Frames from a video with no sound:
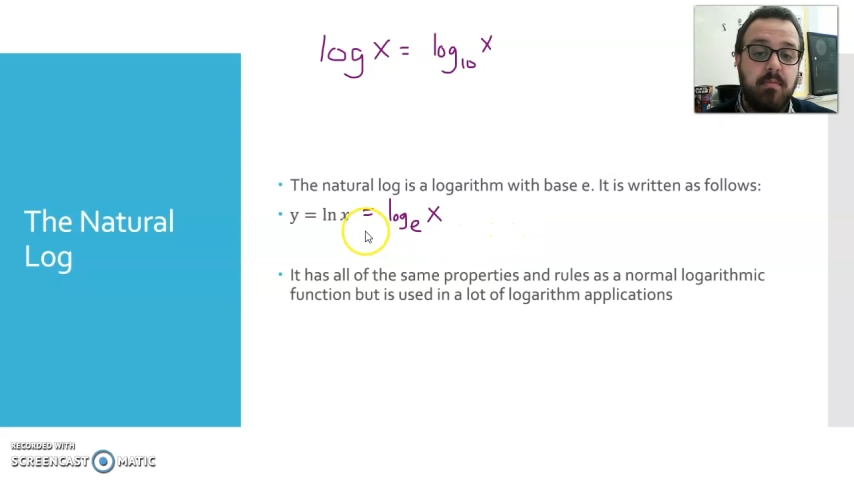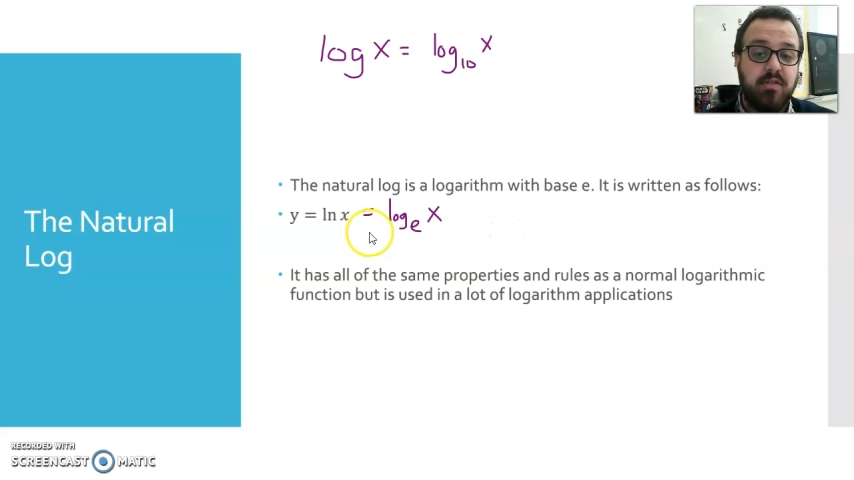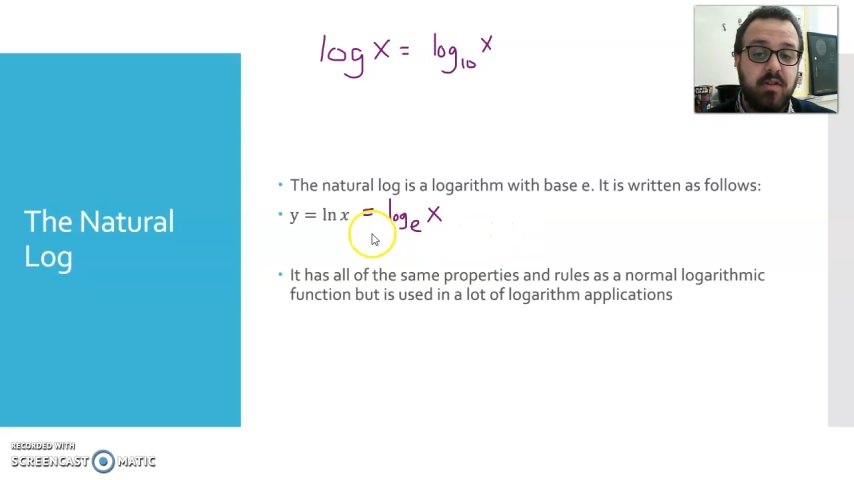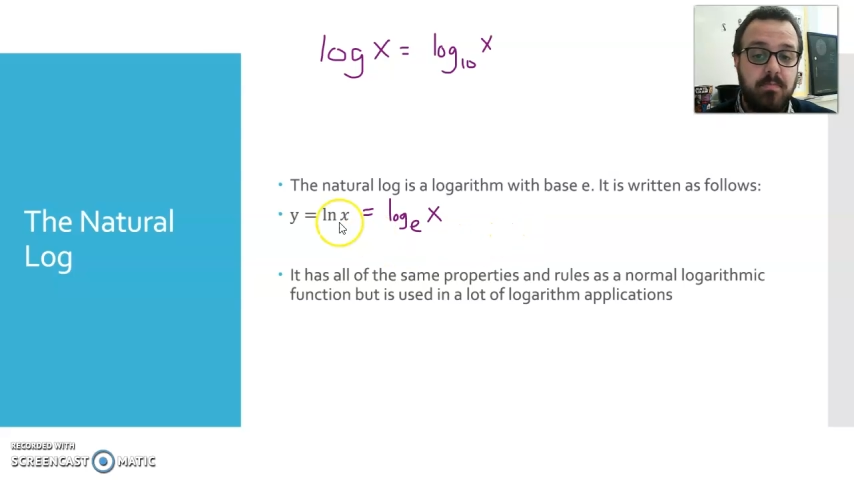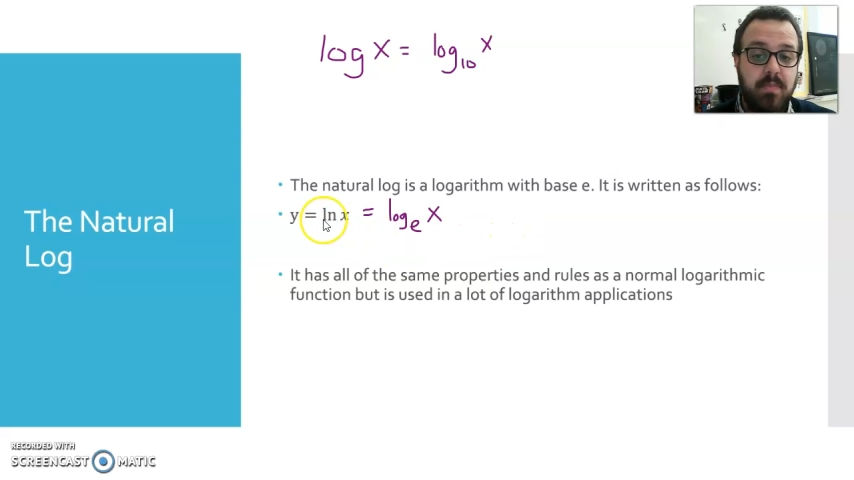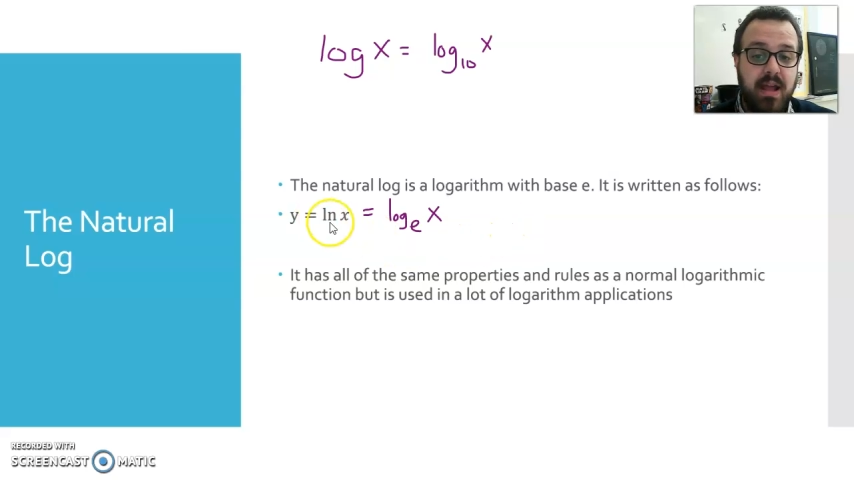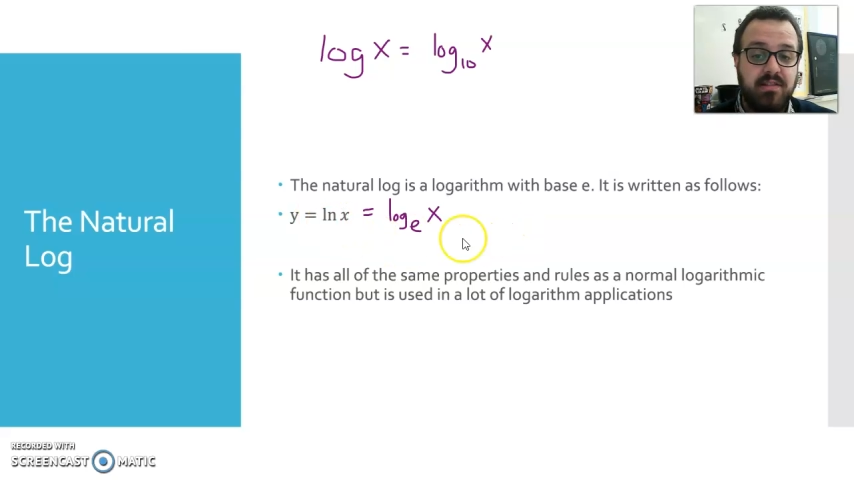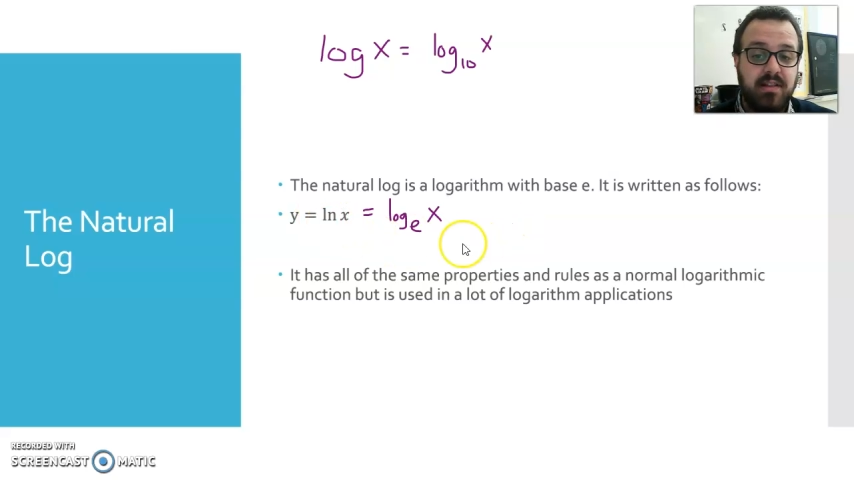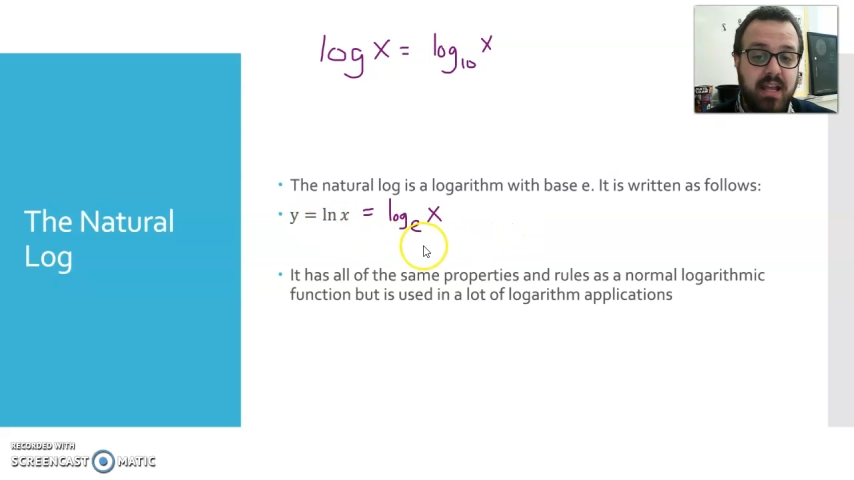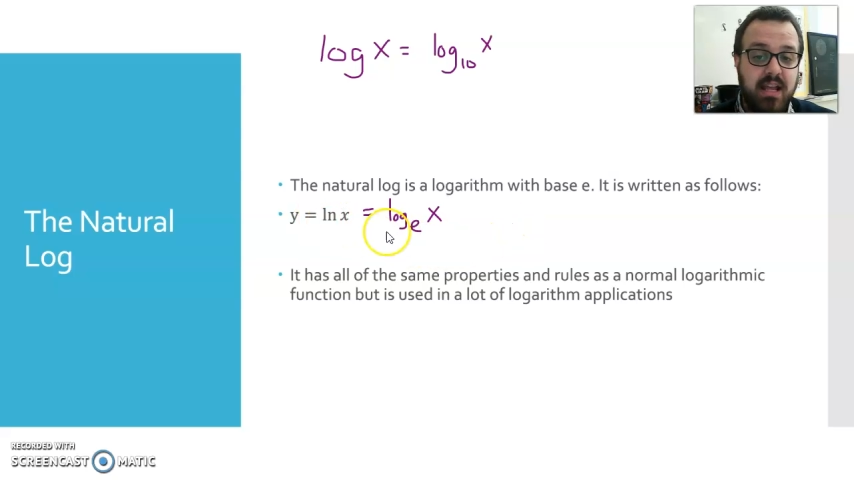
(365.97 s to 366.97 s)
So
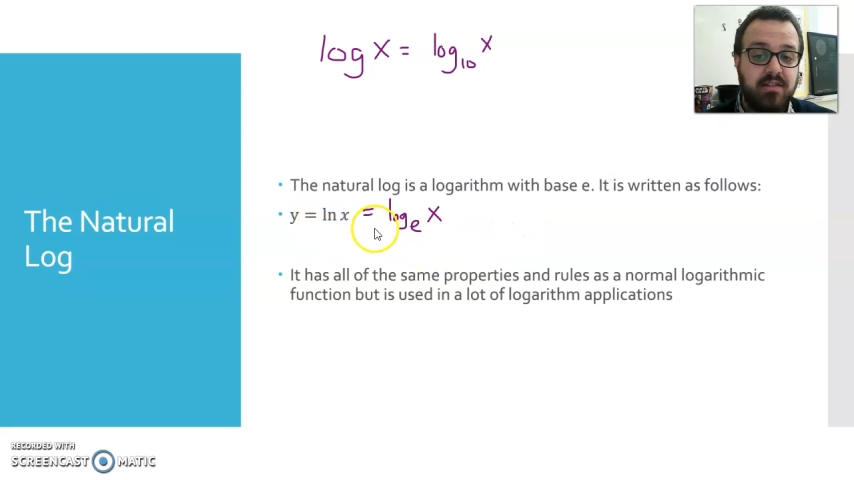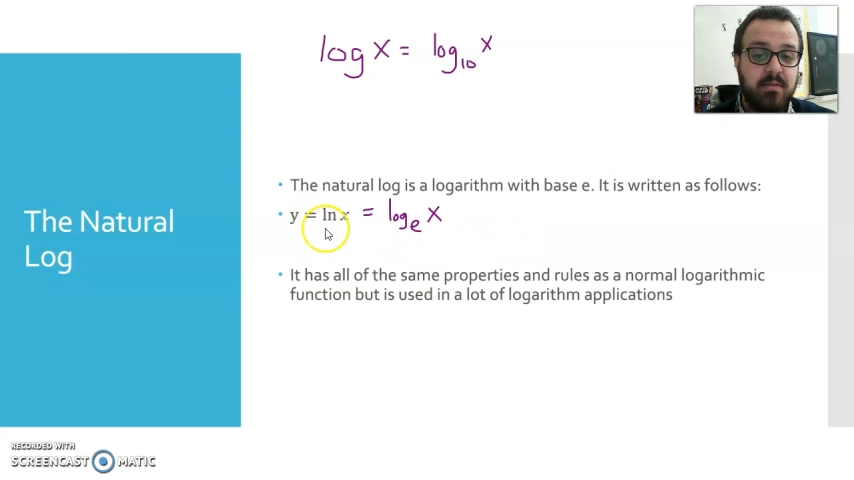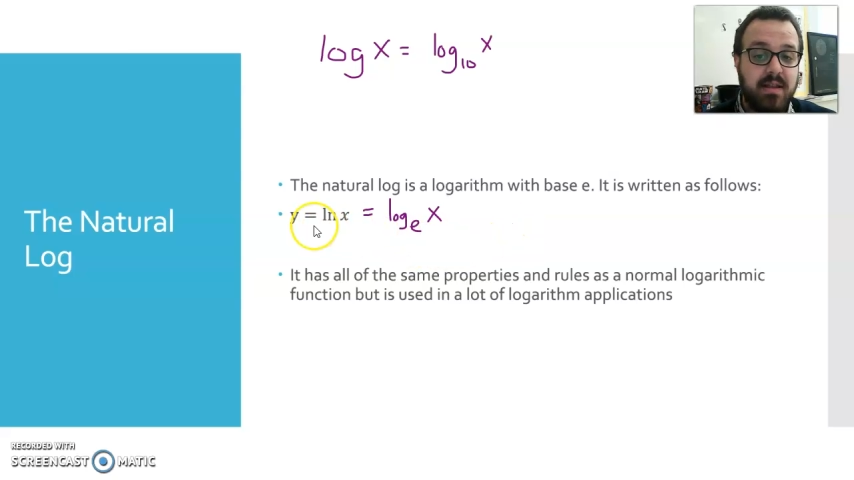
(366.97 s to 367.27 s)
base e is going